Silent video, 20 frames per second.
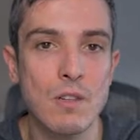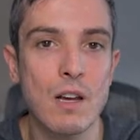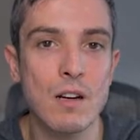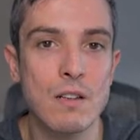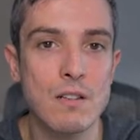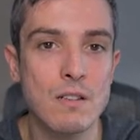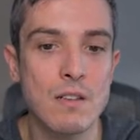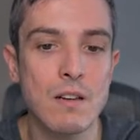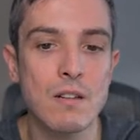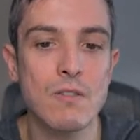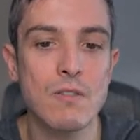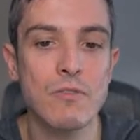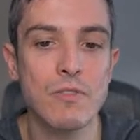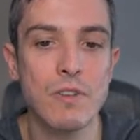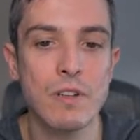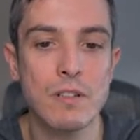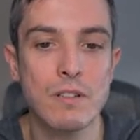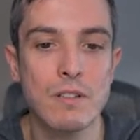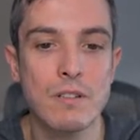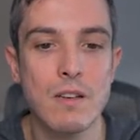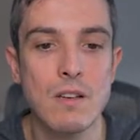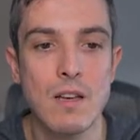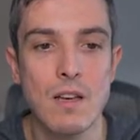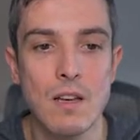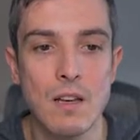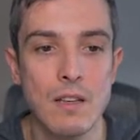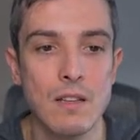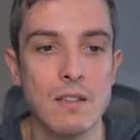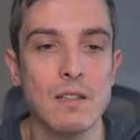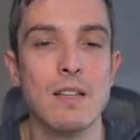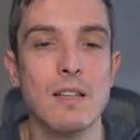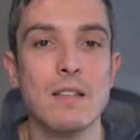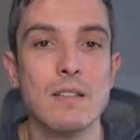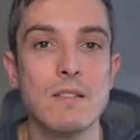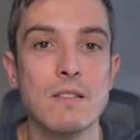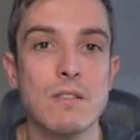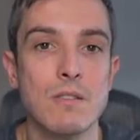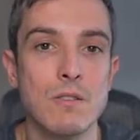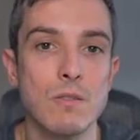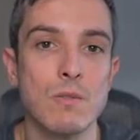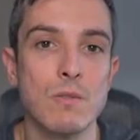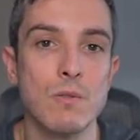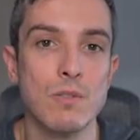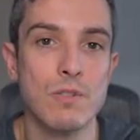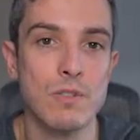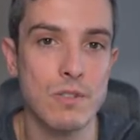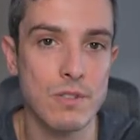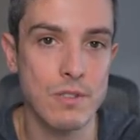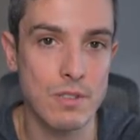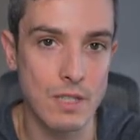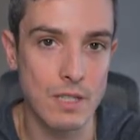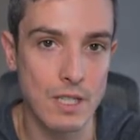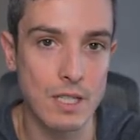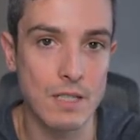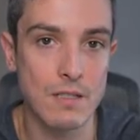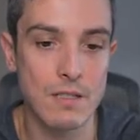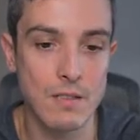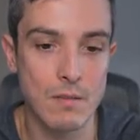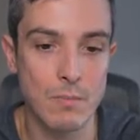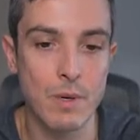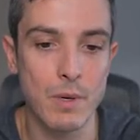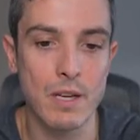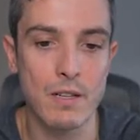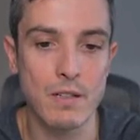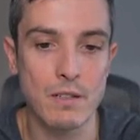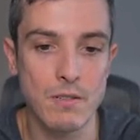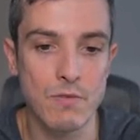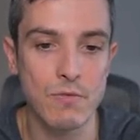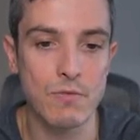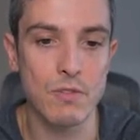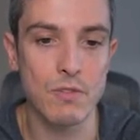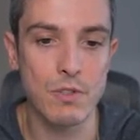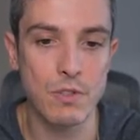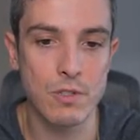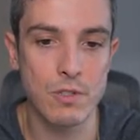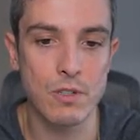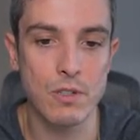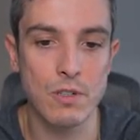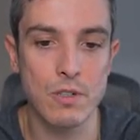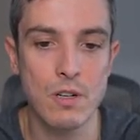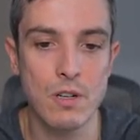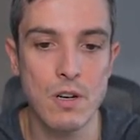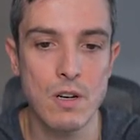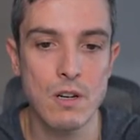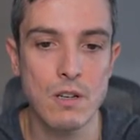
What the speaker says: kind of sound effects, Lens Distortions is the best for sure.